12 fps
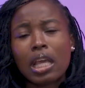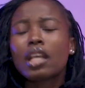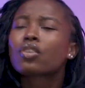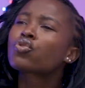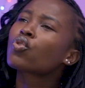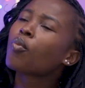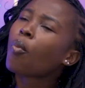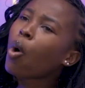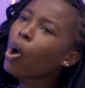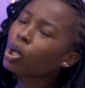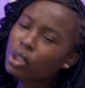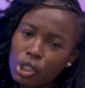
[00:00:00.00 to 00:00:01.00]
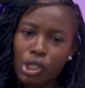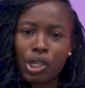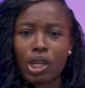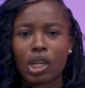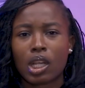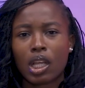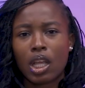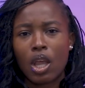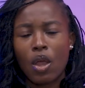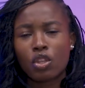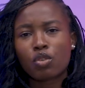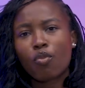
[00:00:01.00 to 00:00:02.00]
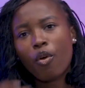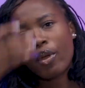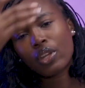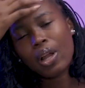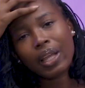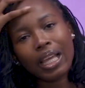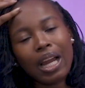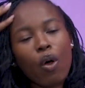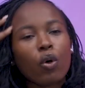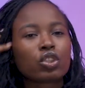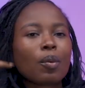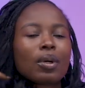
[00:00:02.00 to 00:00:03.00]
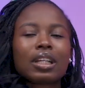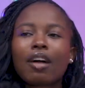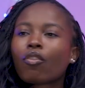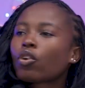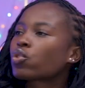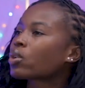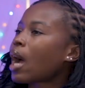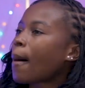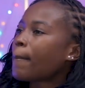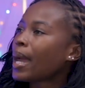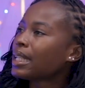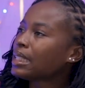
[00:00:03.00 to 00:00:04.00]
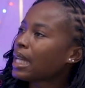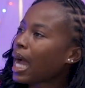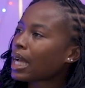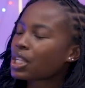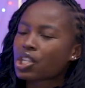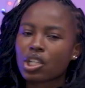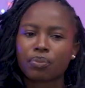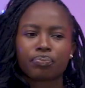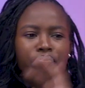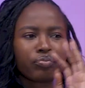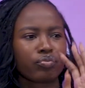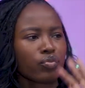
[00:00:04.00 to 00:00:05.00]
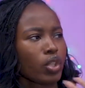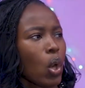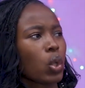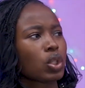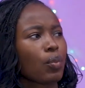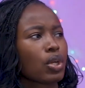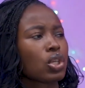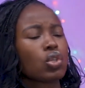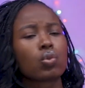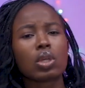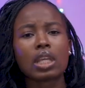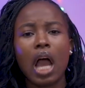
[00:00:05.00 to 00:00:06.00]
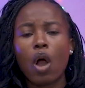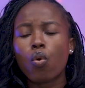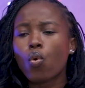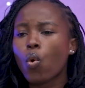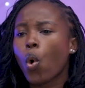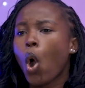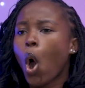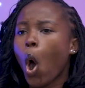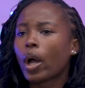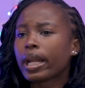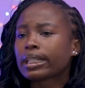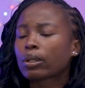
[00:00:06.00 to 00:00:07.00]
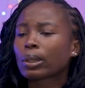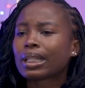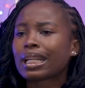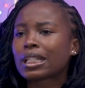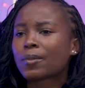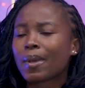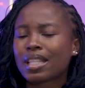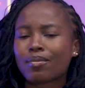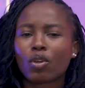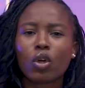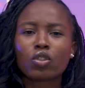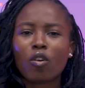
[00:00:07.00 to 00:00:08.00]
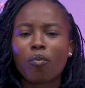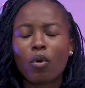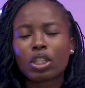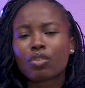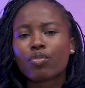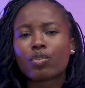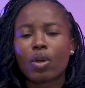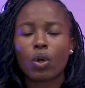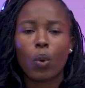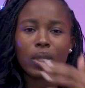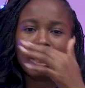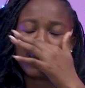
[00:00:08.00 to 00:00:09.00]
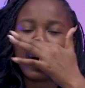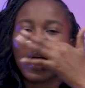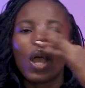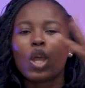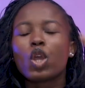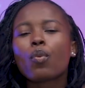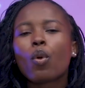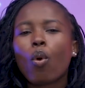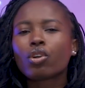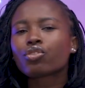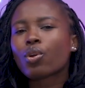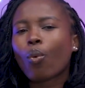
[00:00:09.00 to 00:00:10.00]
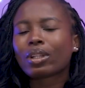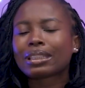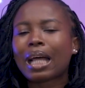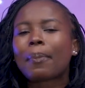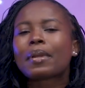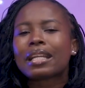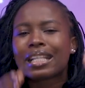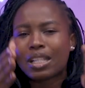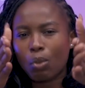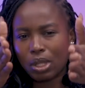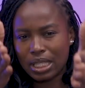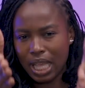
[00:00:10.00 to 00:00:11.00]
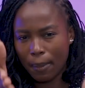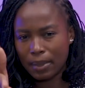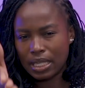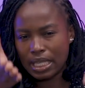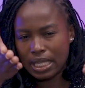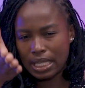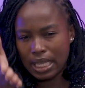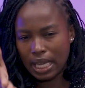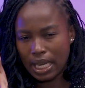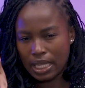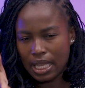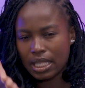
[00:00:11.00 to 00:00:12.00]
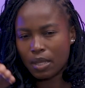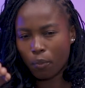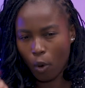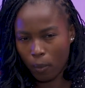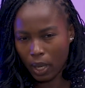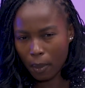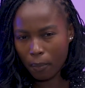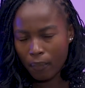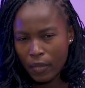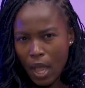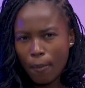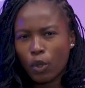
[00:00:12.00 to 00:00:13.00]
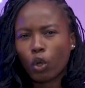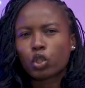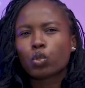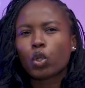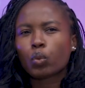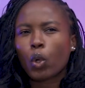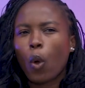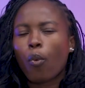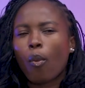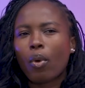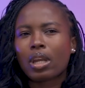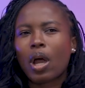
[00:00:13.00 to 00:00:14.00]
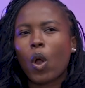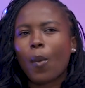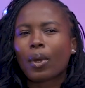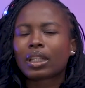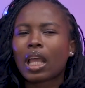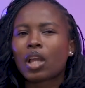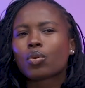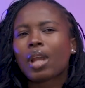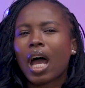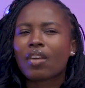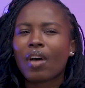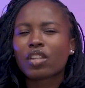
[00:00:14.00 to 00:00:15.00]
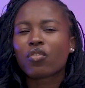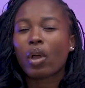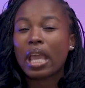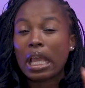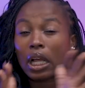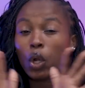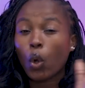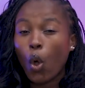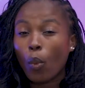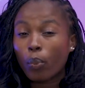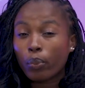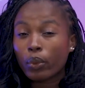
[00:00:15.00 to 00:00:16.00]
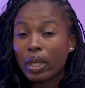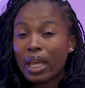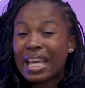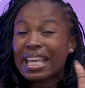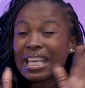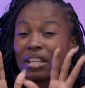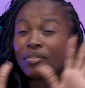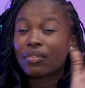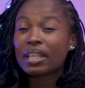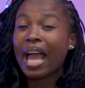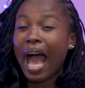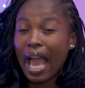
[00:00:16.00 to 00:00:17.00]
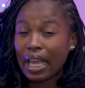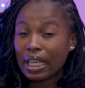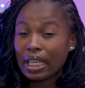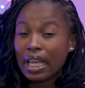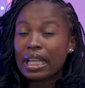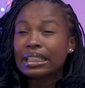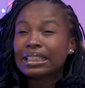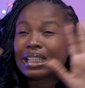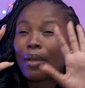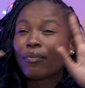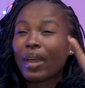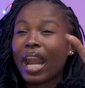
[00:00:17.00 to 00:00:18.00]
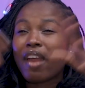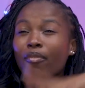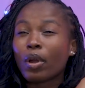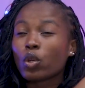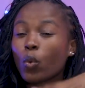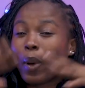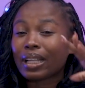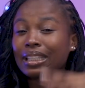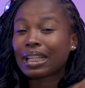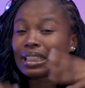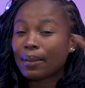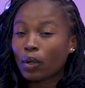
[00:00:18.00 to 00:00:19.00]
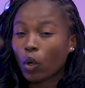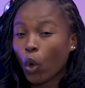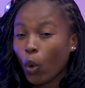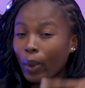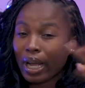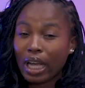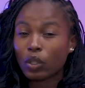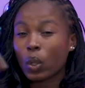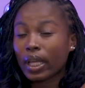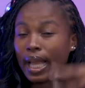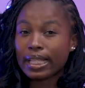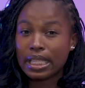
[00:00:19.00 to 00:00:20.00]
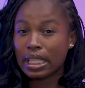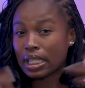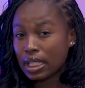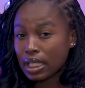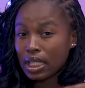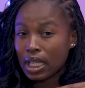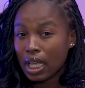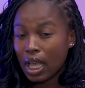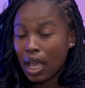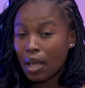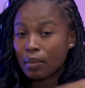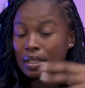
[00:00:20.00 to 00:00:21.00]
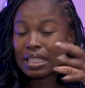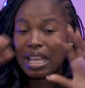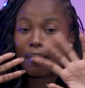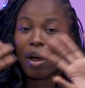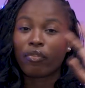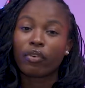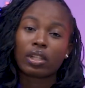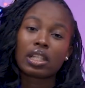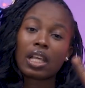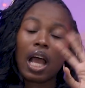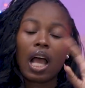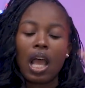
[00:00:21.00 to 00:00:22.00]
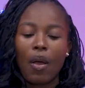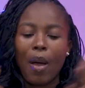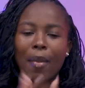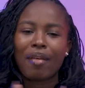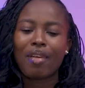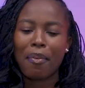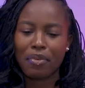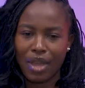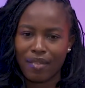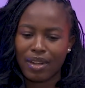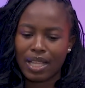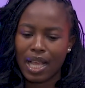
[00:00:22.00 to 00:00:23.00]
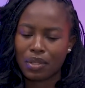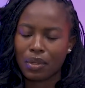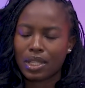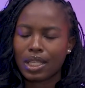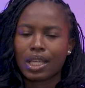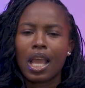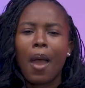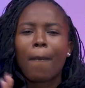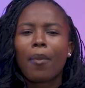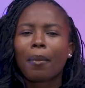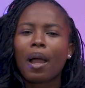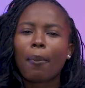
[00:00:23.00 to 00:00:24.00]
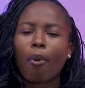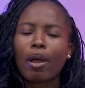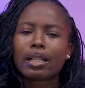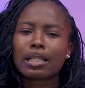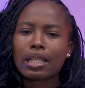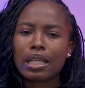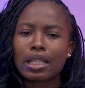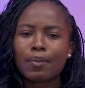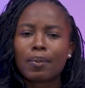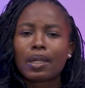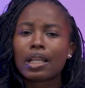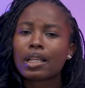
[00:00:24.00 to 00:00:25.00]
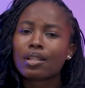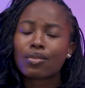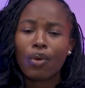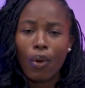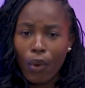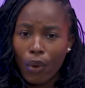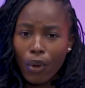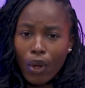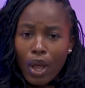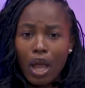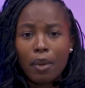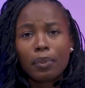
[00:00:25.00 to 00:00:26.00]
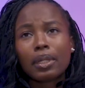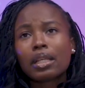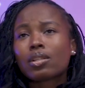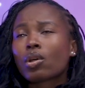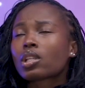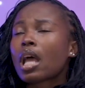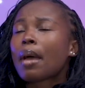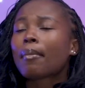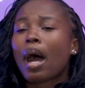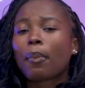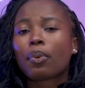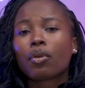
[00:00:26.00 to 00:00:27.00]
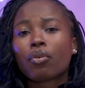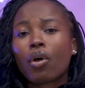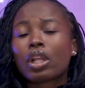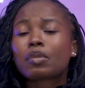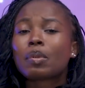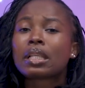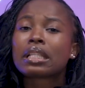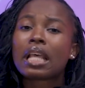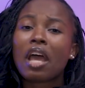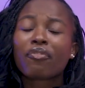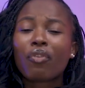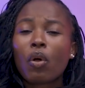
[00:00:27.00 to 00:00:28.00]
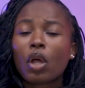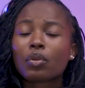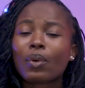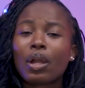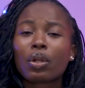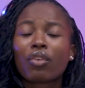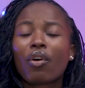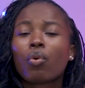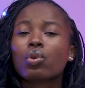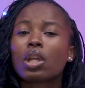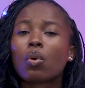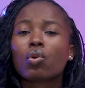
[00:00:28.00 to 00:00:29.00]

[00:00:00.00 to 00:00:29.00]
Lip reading: It's too much. Someone when you now hear that, oh, somebody have gone to go and bend the ash, or somebody is doing Yahoo, or they slaughtered this person because of money ritual or whatever, you'll be wondering what is happening. This is what is happening. This internet, that's the problem. Because you just wake up one morning and come out and you're doing adverts for a club in VI. The same VI that everybody will pass that same club. Like, I don't get it. December 14th. I'm not helping you advertise your thing. But my point is, please, it's an ember period. Be safe, because people are looking for who they